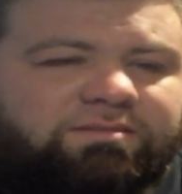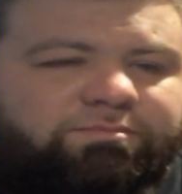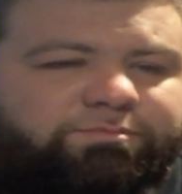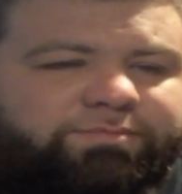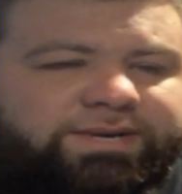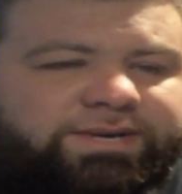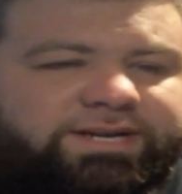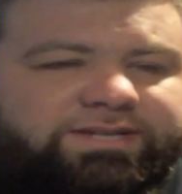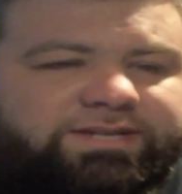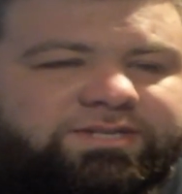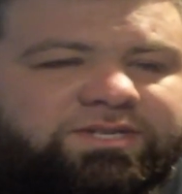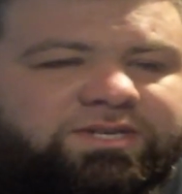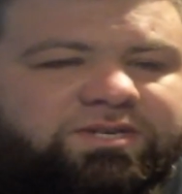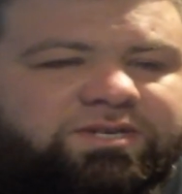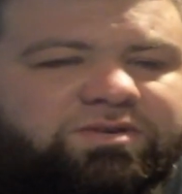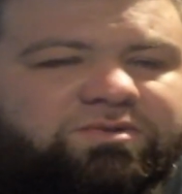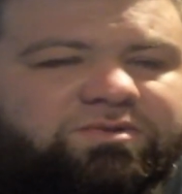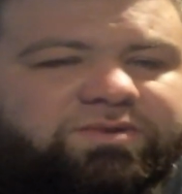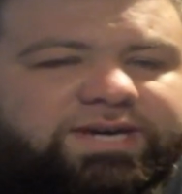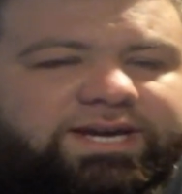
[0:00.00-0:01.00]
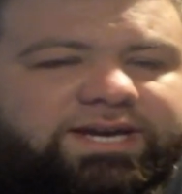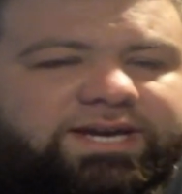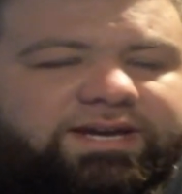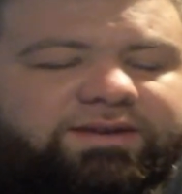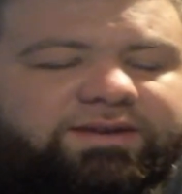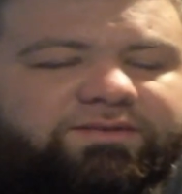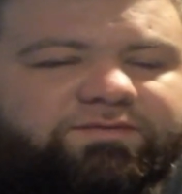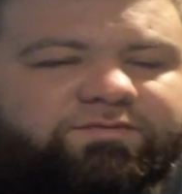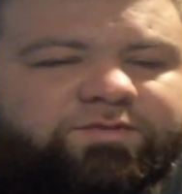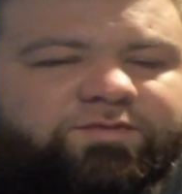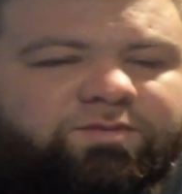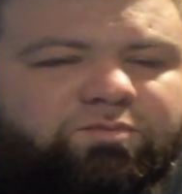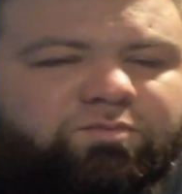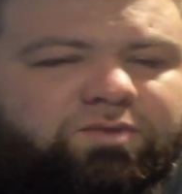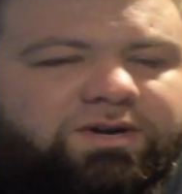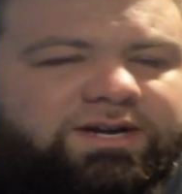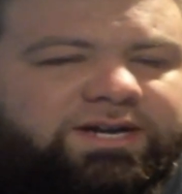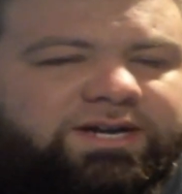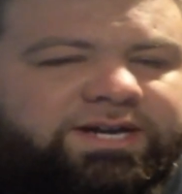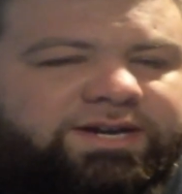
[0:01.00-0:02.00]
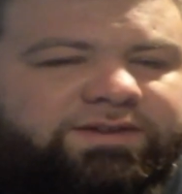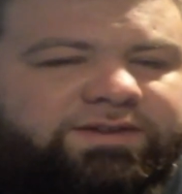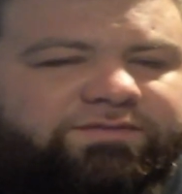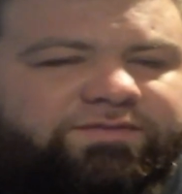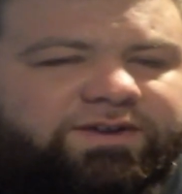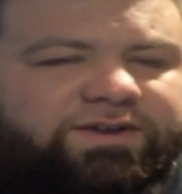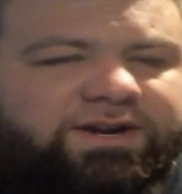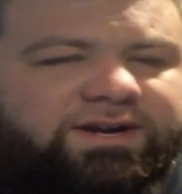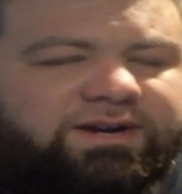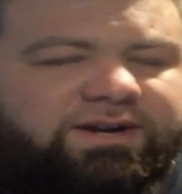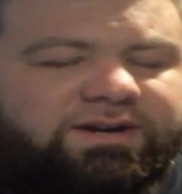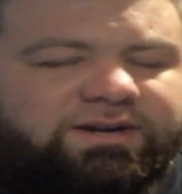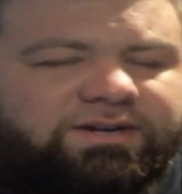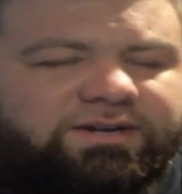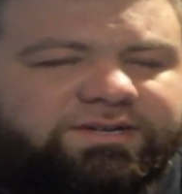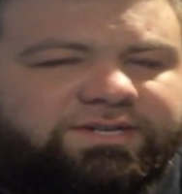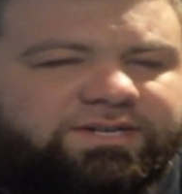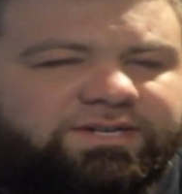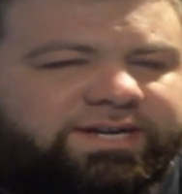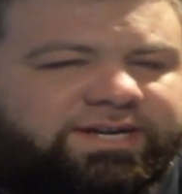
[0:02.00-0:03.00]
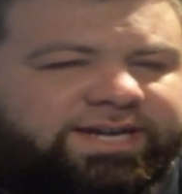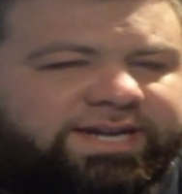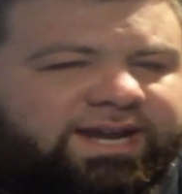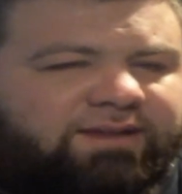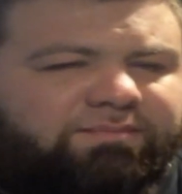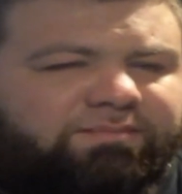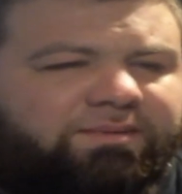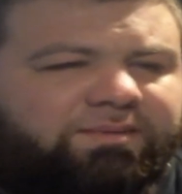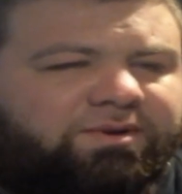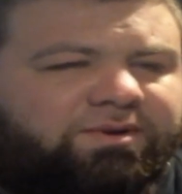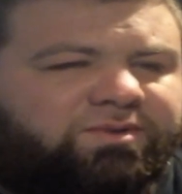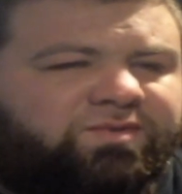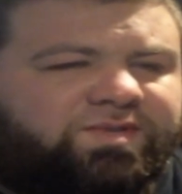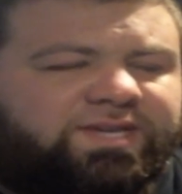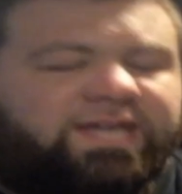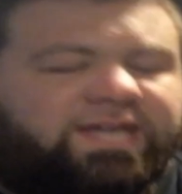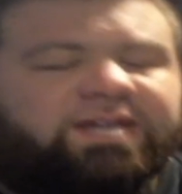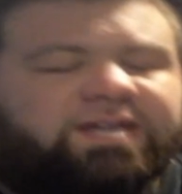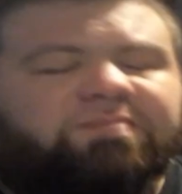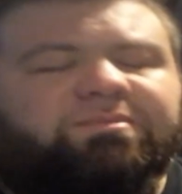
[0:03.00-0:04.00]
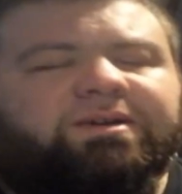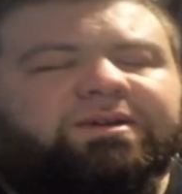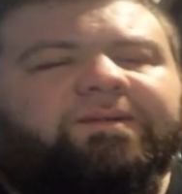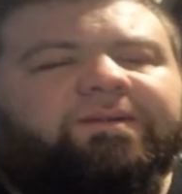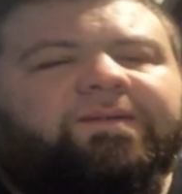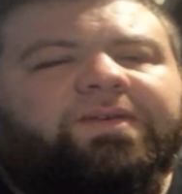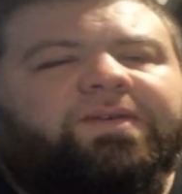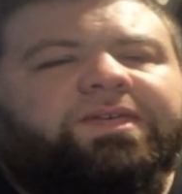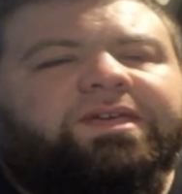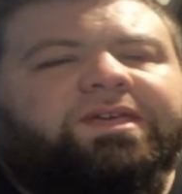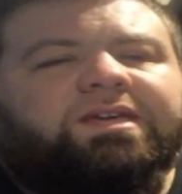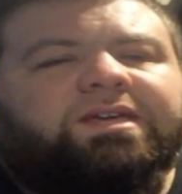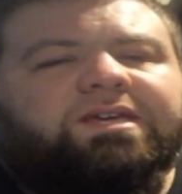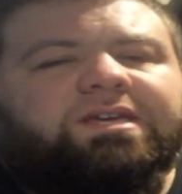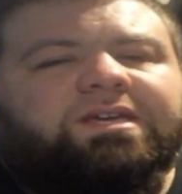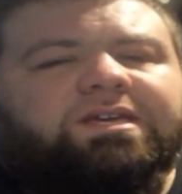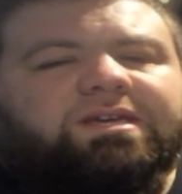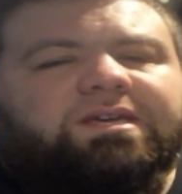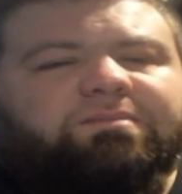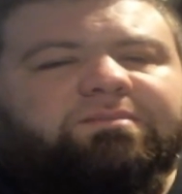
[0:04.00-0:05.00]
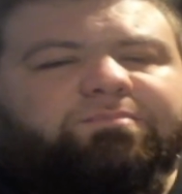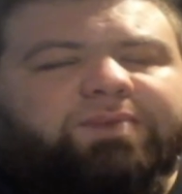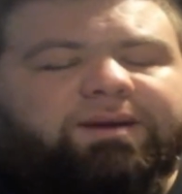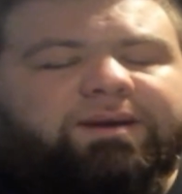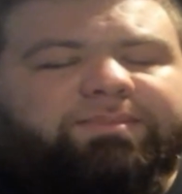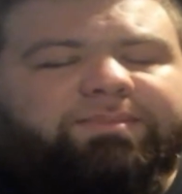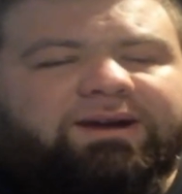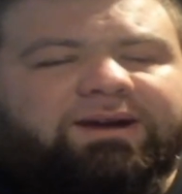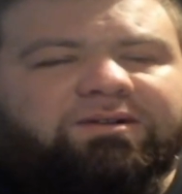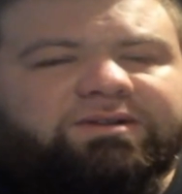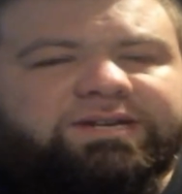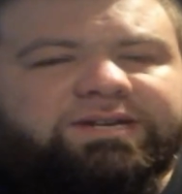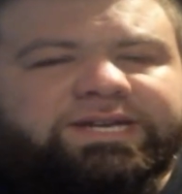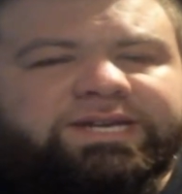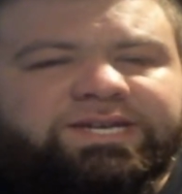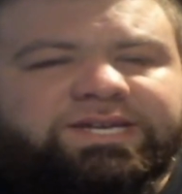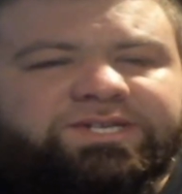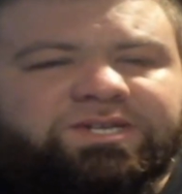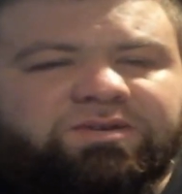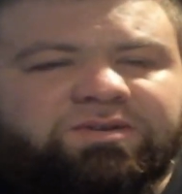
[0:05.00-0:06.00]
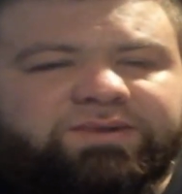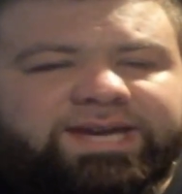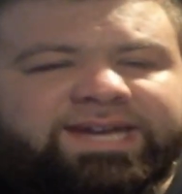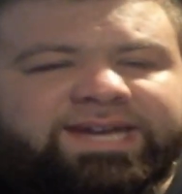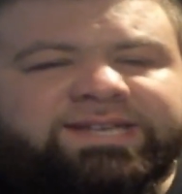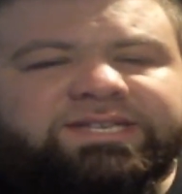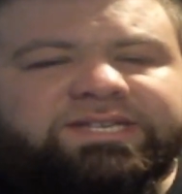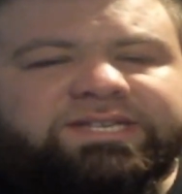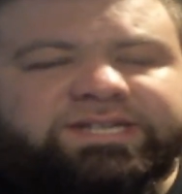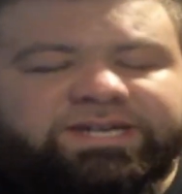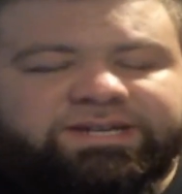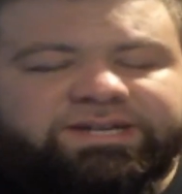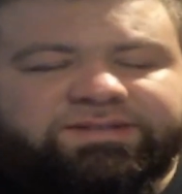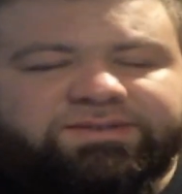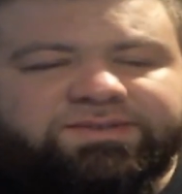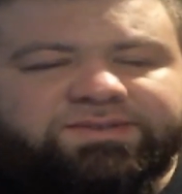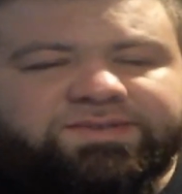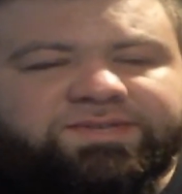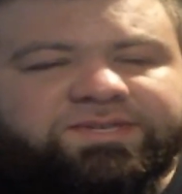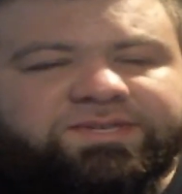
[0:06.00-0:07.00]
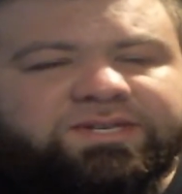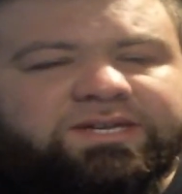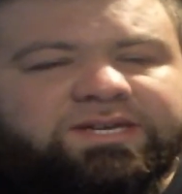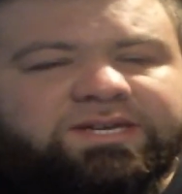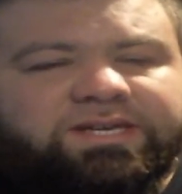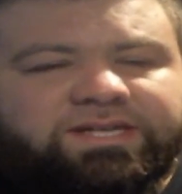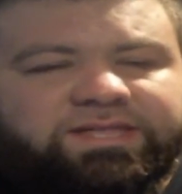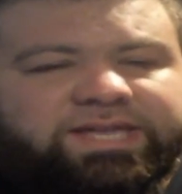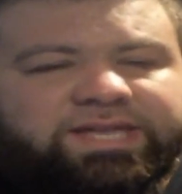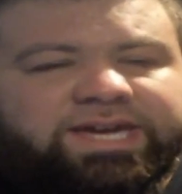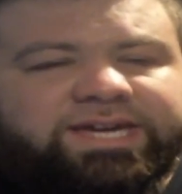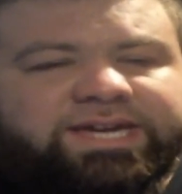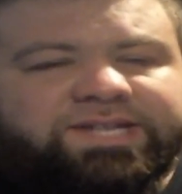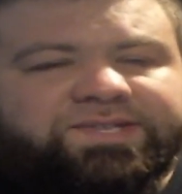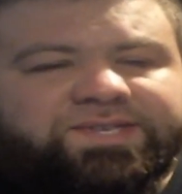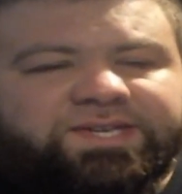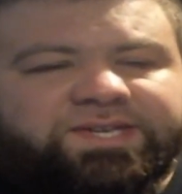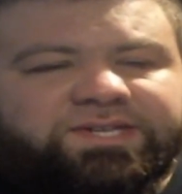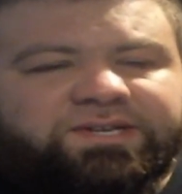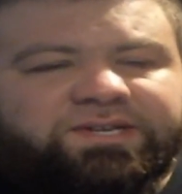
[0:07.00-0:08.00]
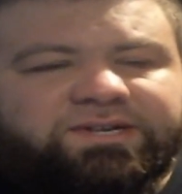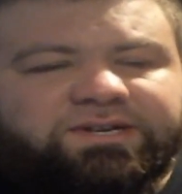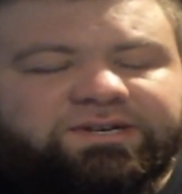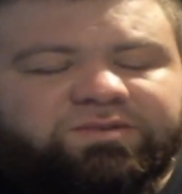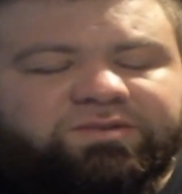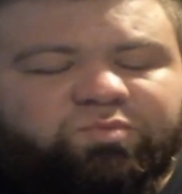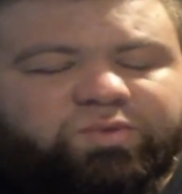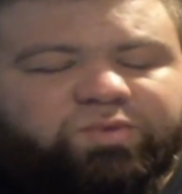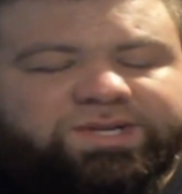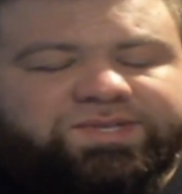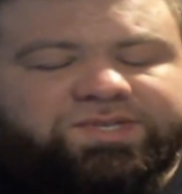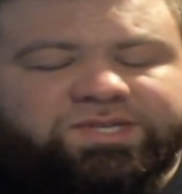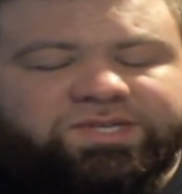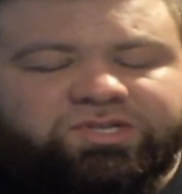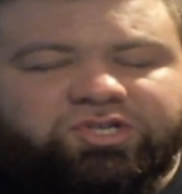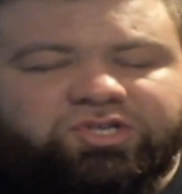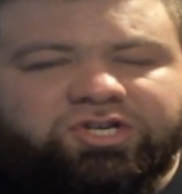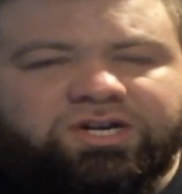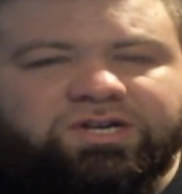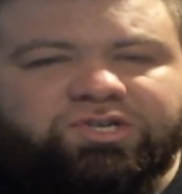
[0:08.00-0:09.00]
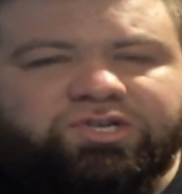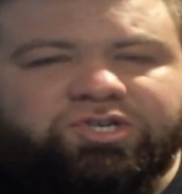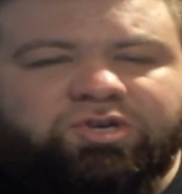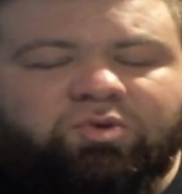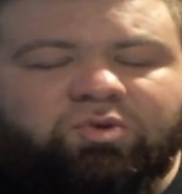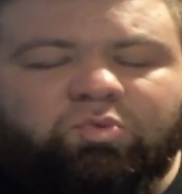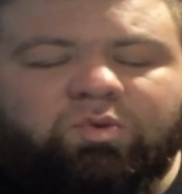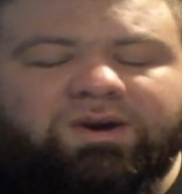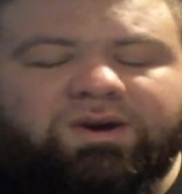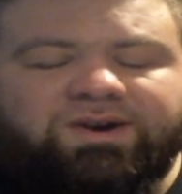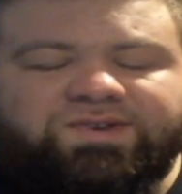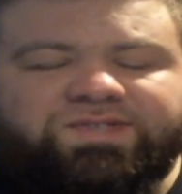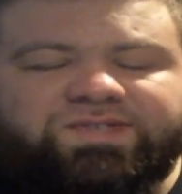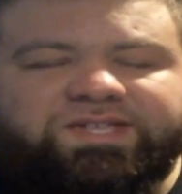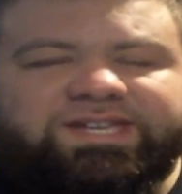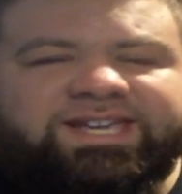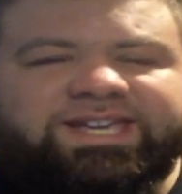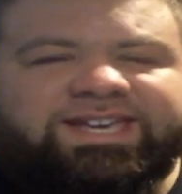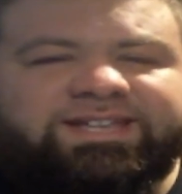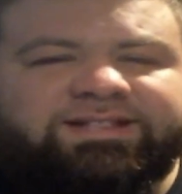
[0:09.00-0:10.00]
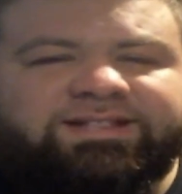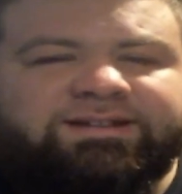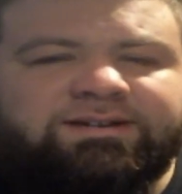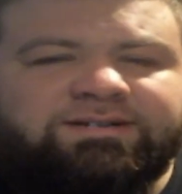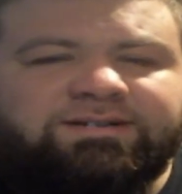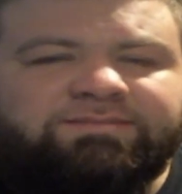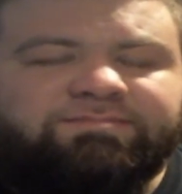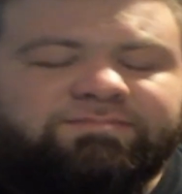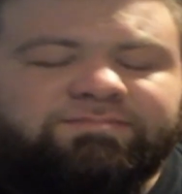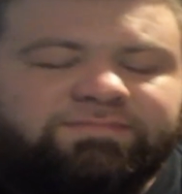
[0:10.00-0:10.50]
But from what I've heard, I can't remember who said it, but apparently to Indians, they consider Winston Churchill worse than Hitler.